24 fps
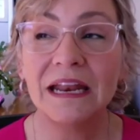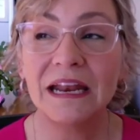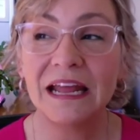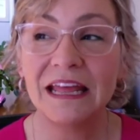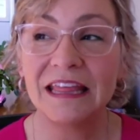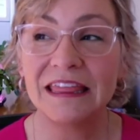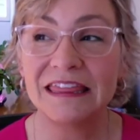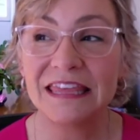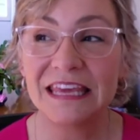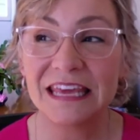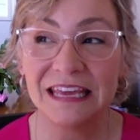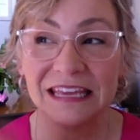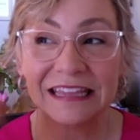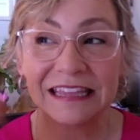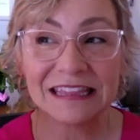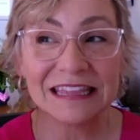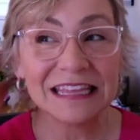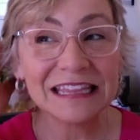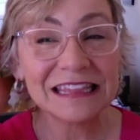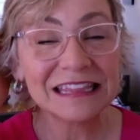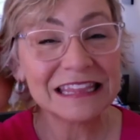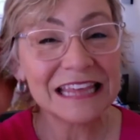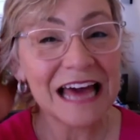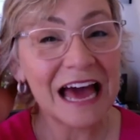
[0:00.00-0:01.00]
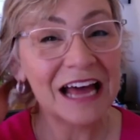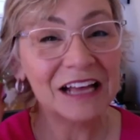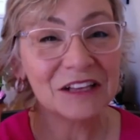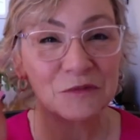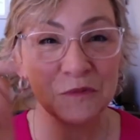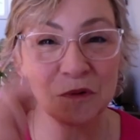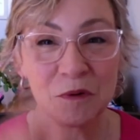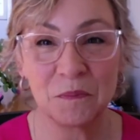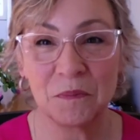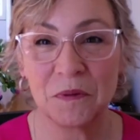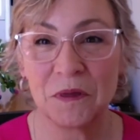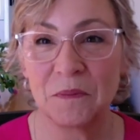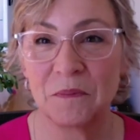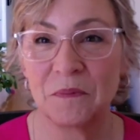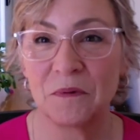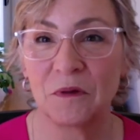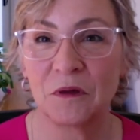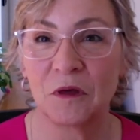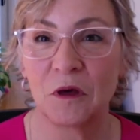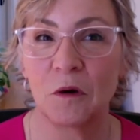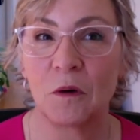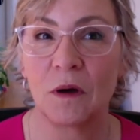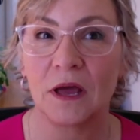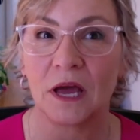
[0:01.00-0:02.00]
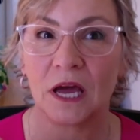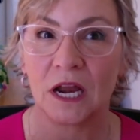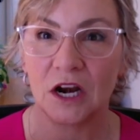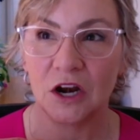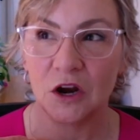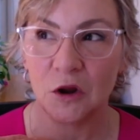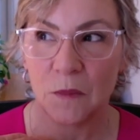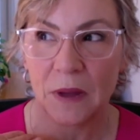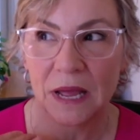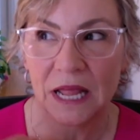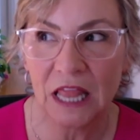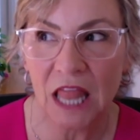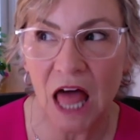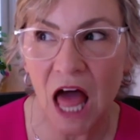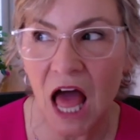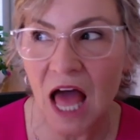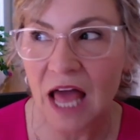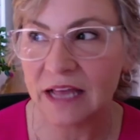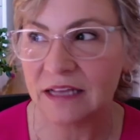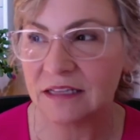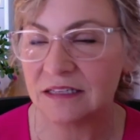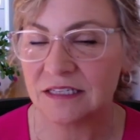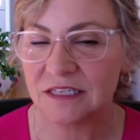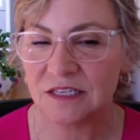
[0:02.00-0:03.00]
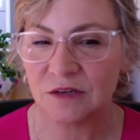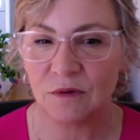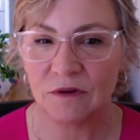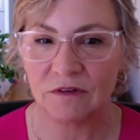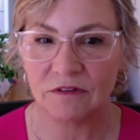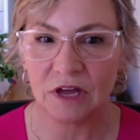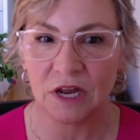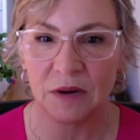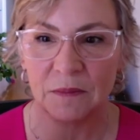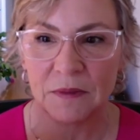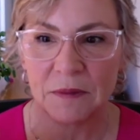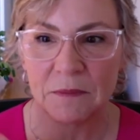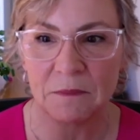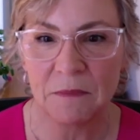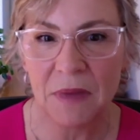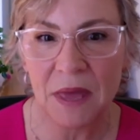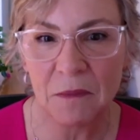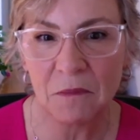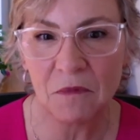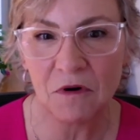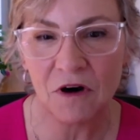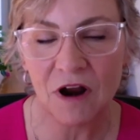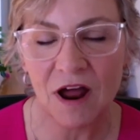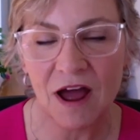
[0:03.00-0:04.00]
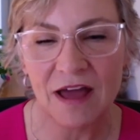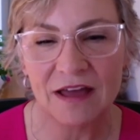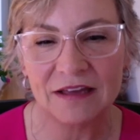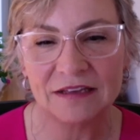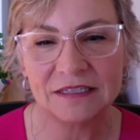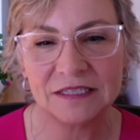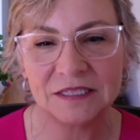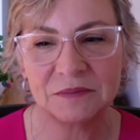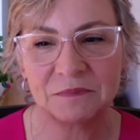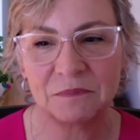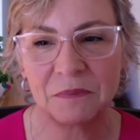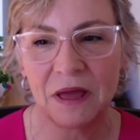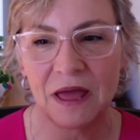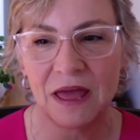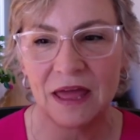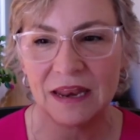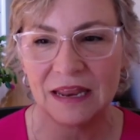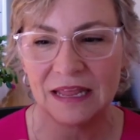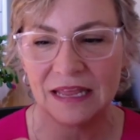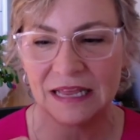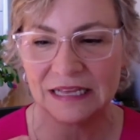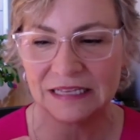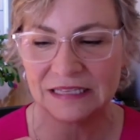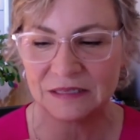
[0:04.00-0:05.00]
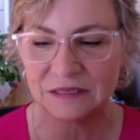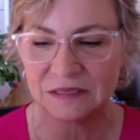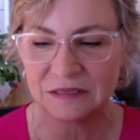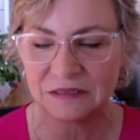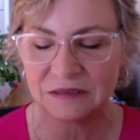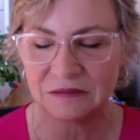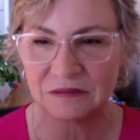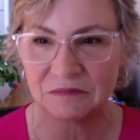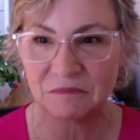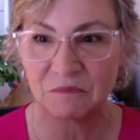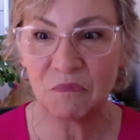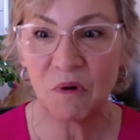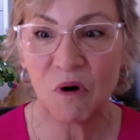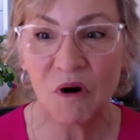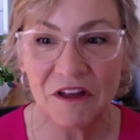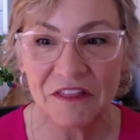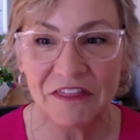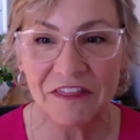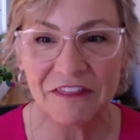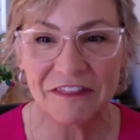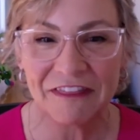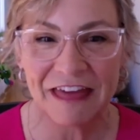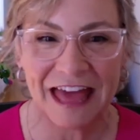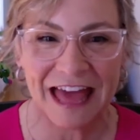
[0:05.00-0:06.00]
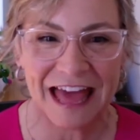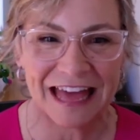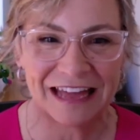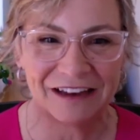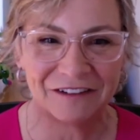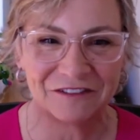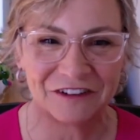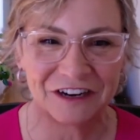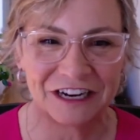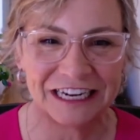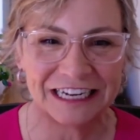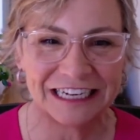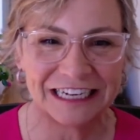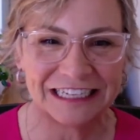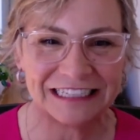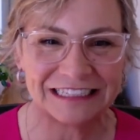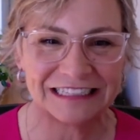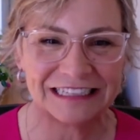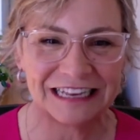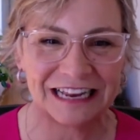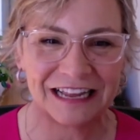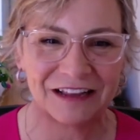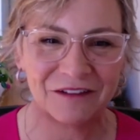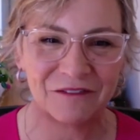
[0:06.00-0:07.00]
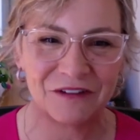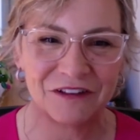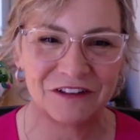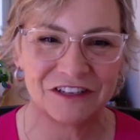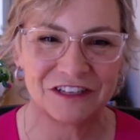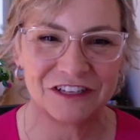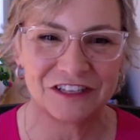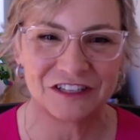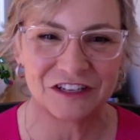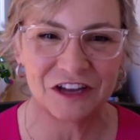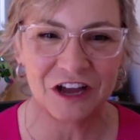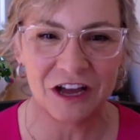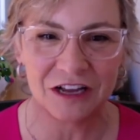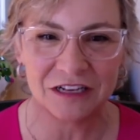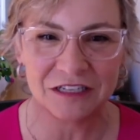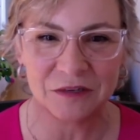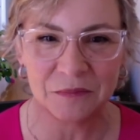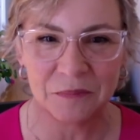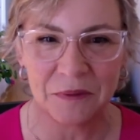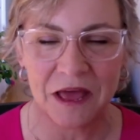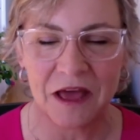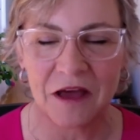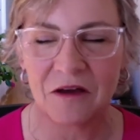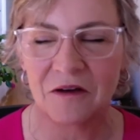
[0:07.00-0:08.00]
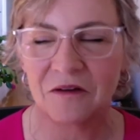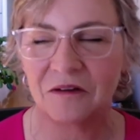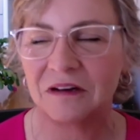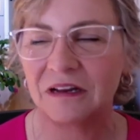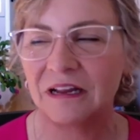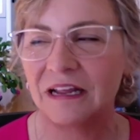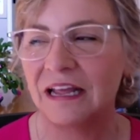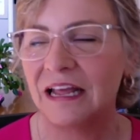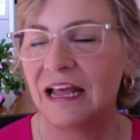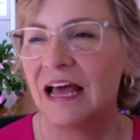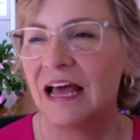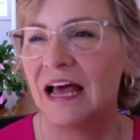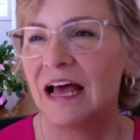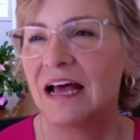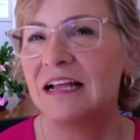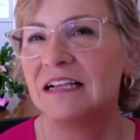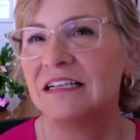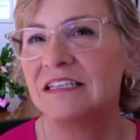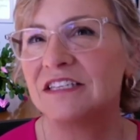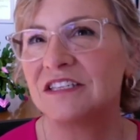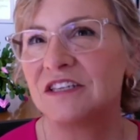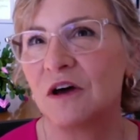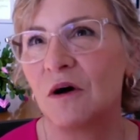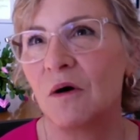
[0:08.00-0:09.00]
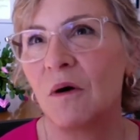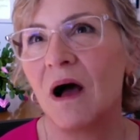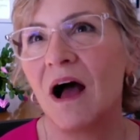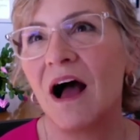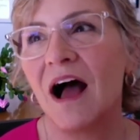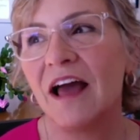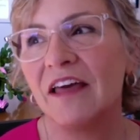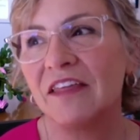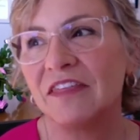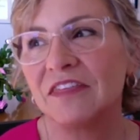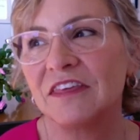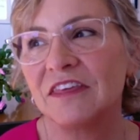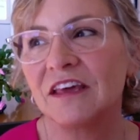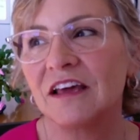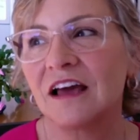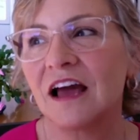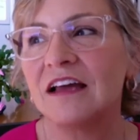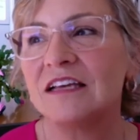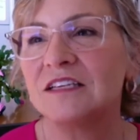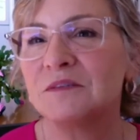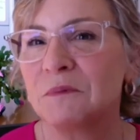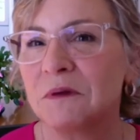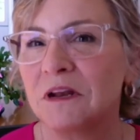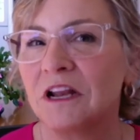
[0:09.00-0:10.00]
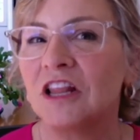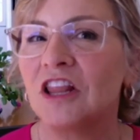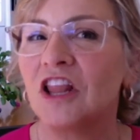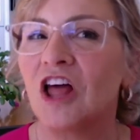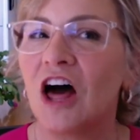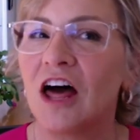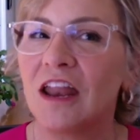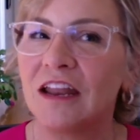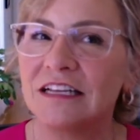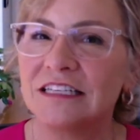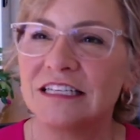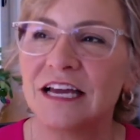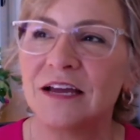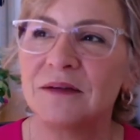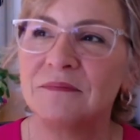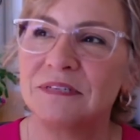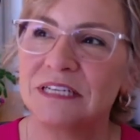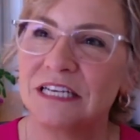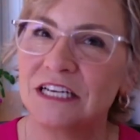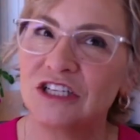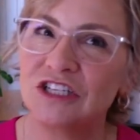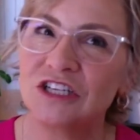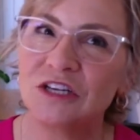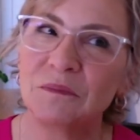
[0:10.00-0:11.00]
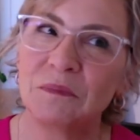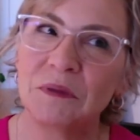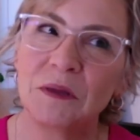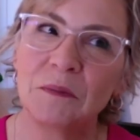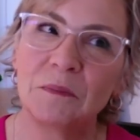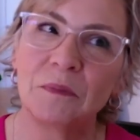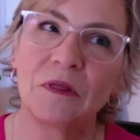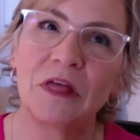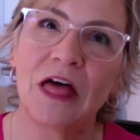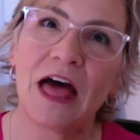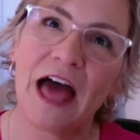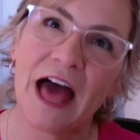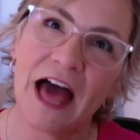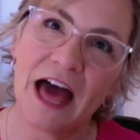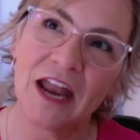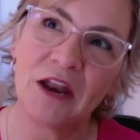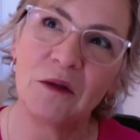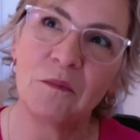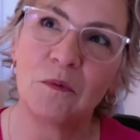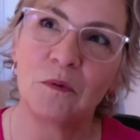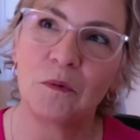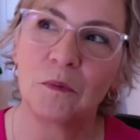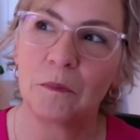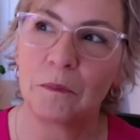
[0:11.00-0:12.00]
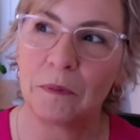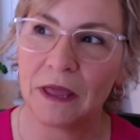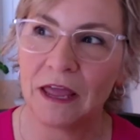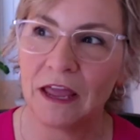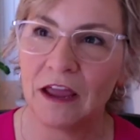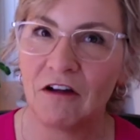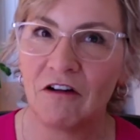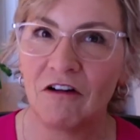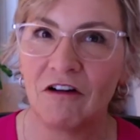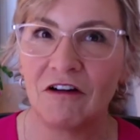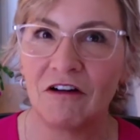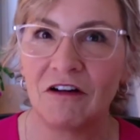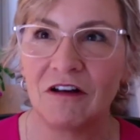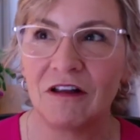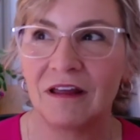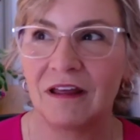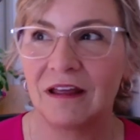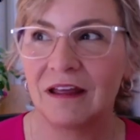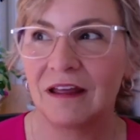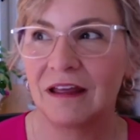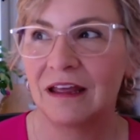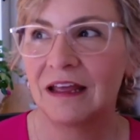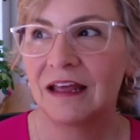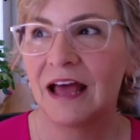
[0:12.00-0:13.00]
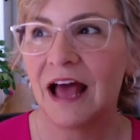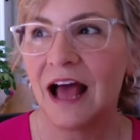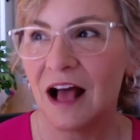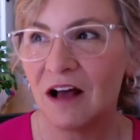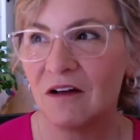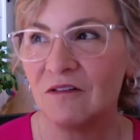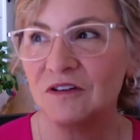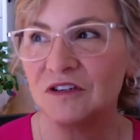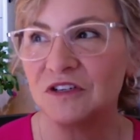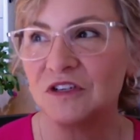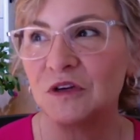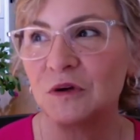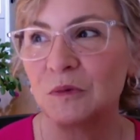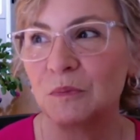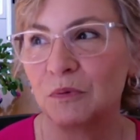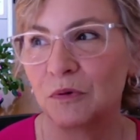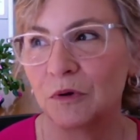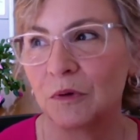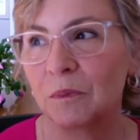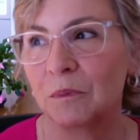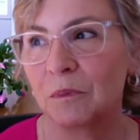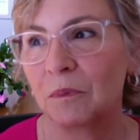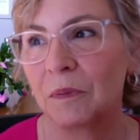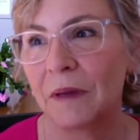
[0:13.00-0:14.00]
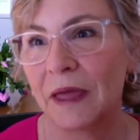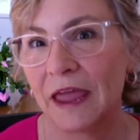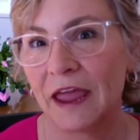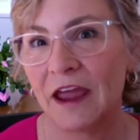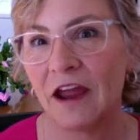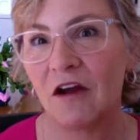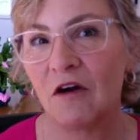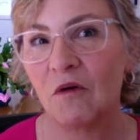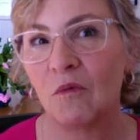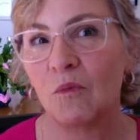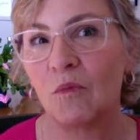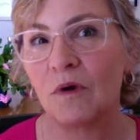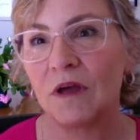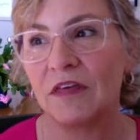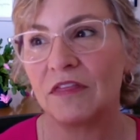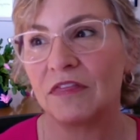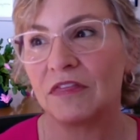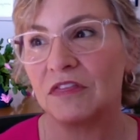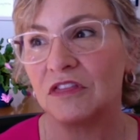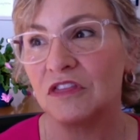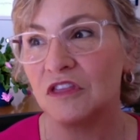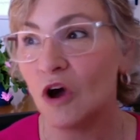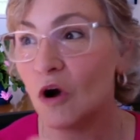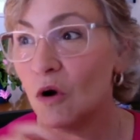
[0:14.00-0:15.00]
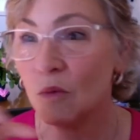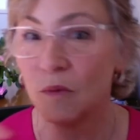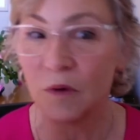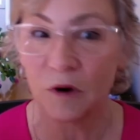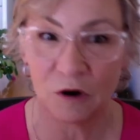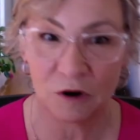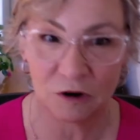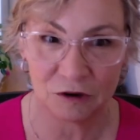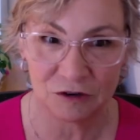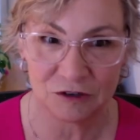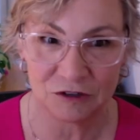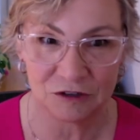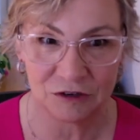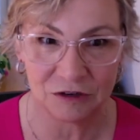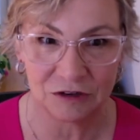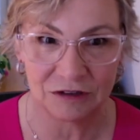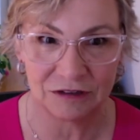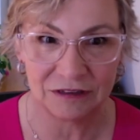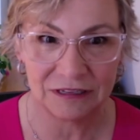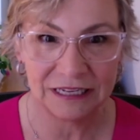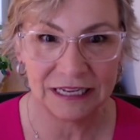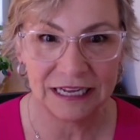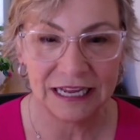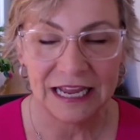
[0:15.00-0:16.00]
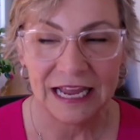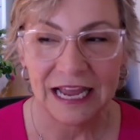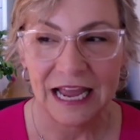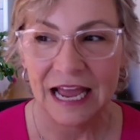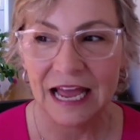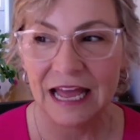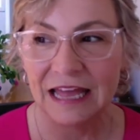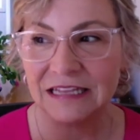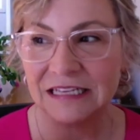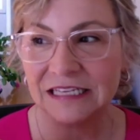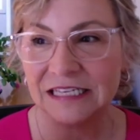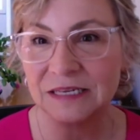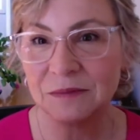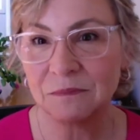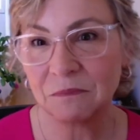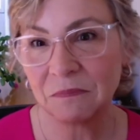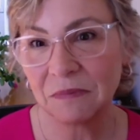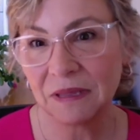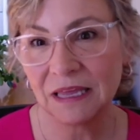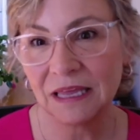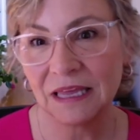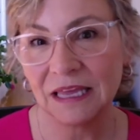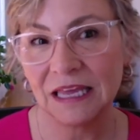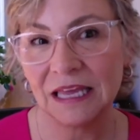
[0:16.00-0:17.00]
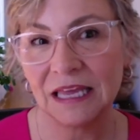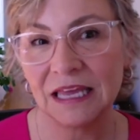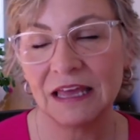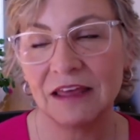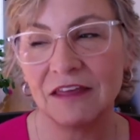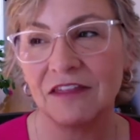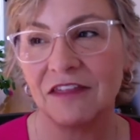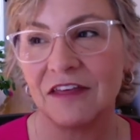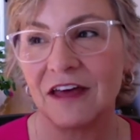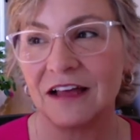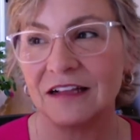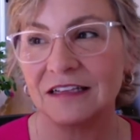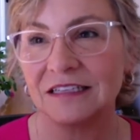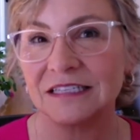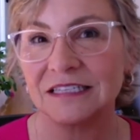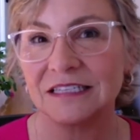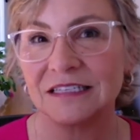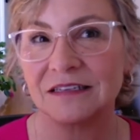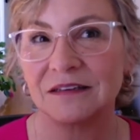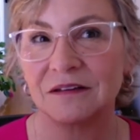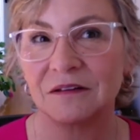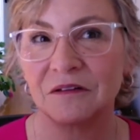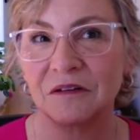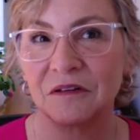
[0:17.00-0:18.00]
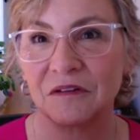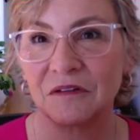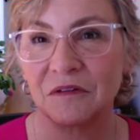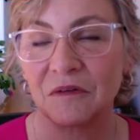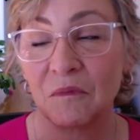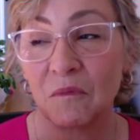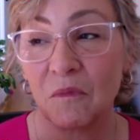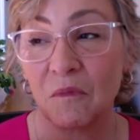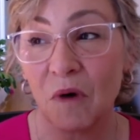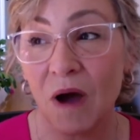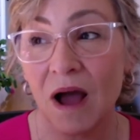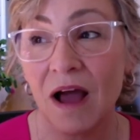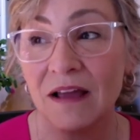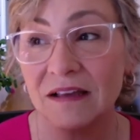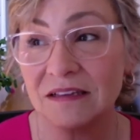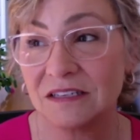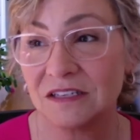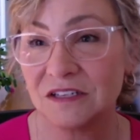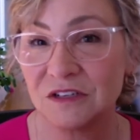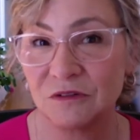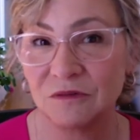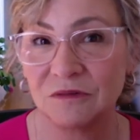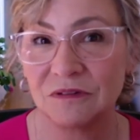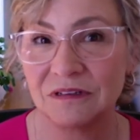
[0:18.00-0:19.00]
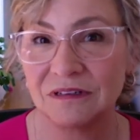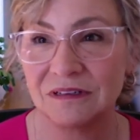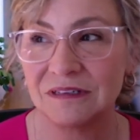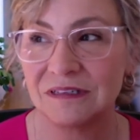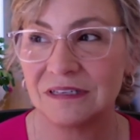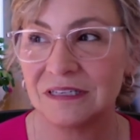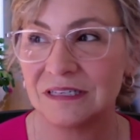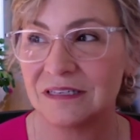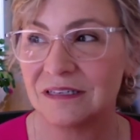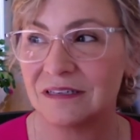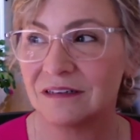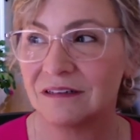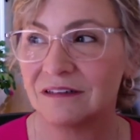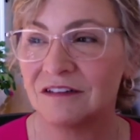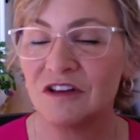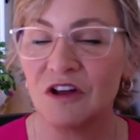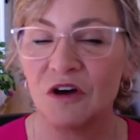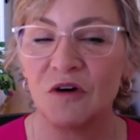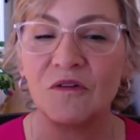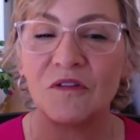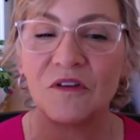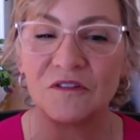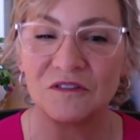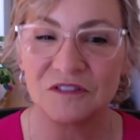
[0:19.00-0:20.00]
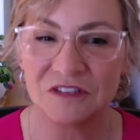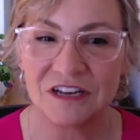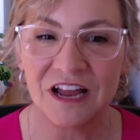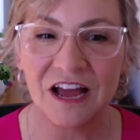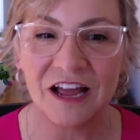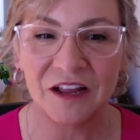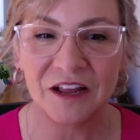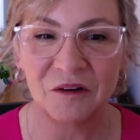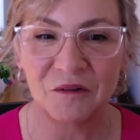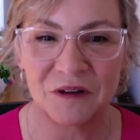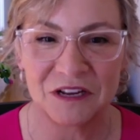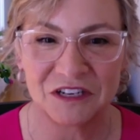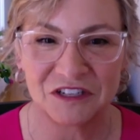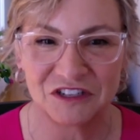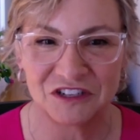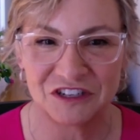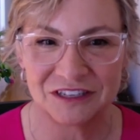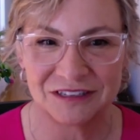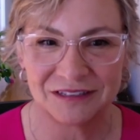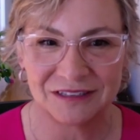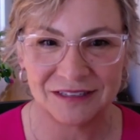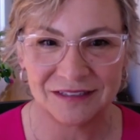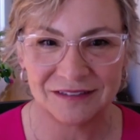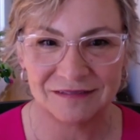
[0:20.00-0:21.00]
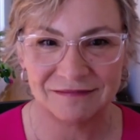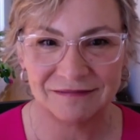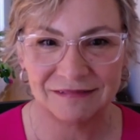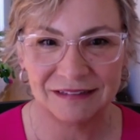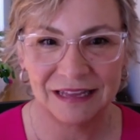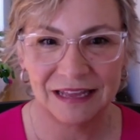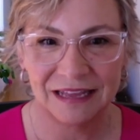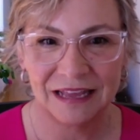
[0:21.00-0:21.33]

And I think that that's where people go, I got to know my lines, so I've got to be memorized. But it's more than that, right? Like we just talked about. And so I think I spent a lot of time teaching people how to prepare with no rehearsal. And to me, that's why students know those 9 questions.